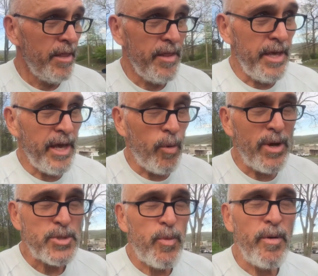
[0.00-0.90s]
The
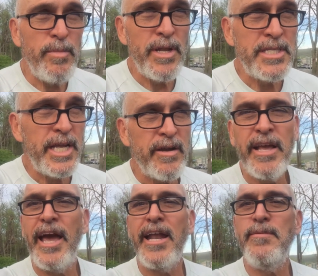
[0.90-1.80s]
West Point Military
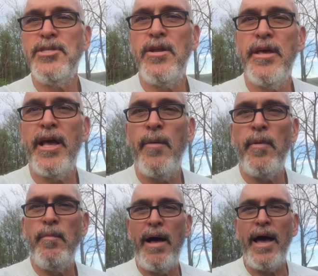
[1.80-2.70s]
Academy is only a
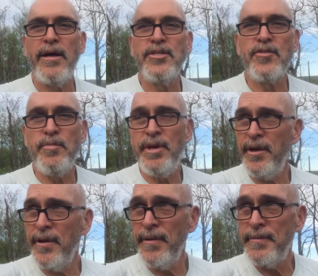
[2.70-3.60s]
couple miles from
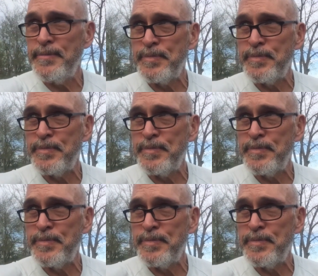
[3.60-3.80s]
here.